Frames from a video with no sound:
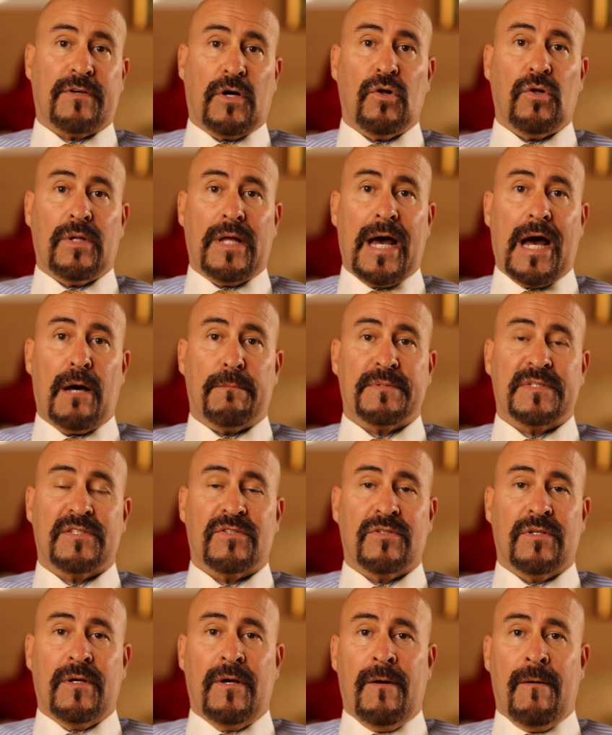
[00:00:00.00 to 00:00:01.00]

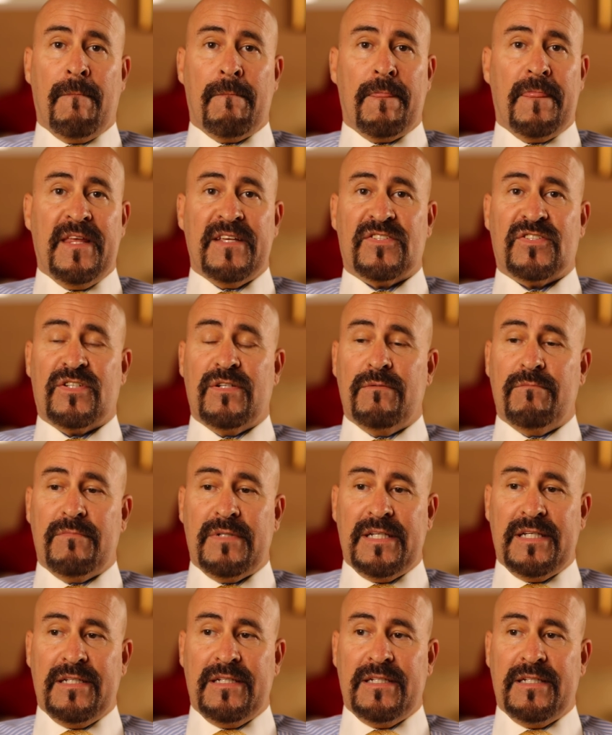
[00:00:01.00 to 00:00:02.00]
collapse. This to
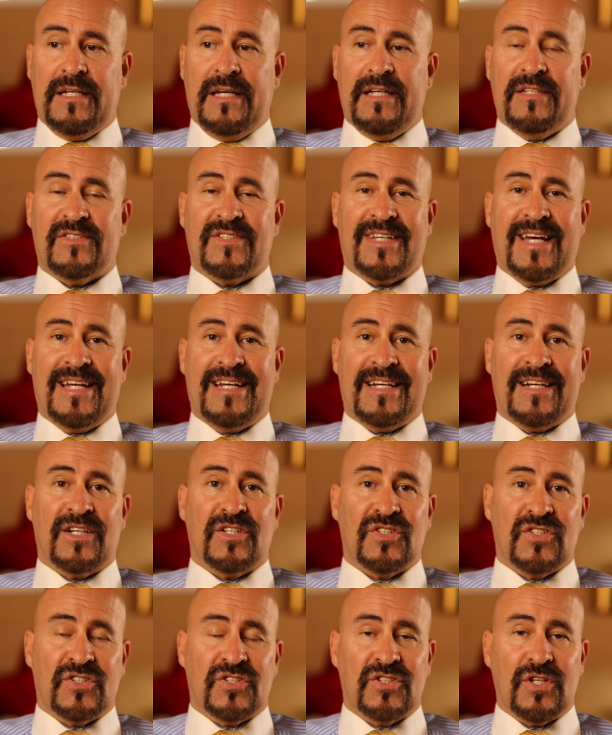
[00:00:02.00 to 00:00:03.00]
me is getting
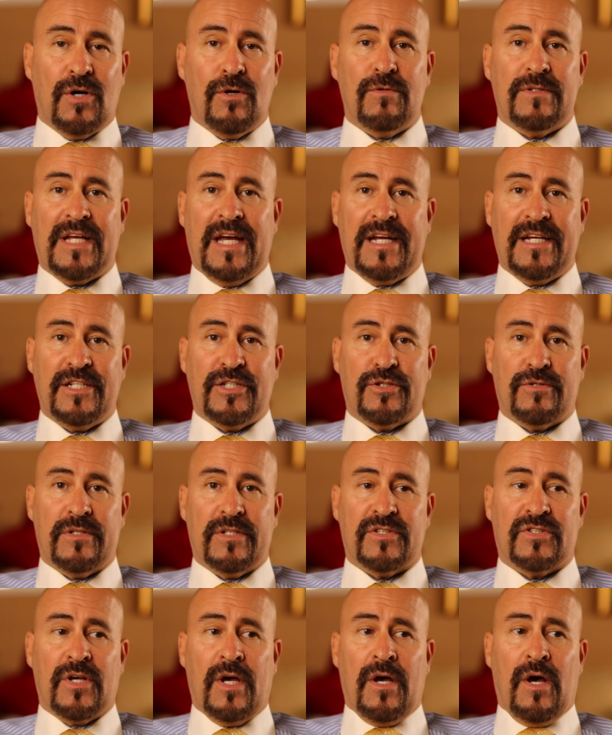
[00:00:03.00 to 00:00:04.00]
so
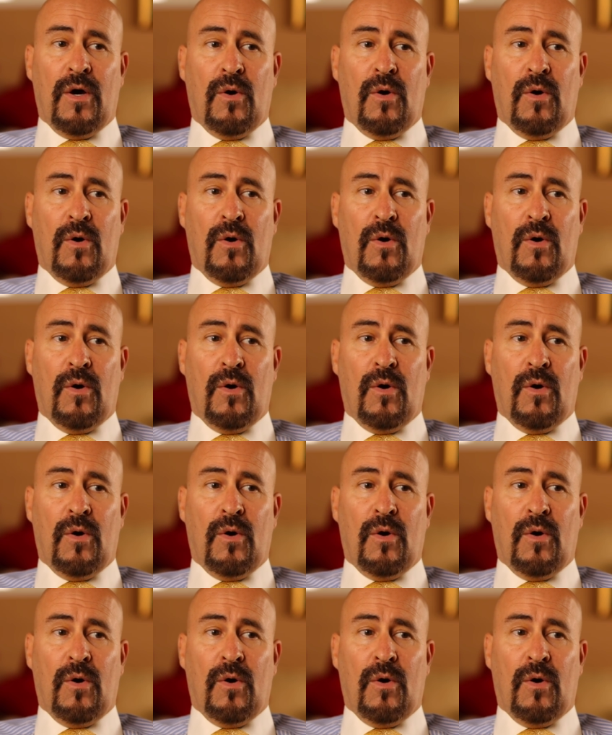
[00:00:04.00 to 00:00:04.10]
dangerous.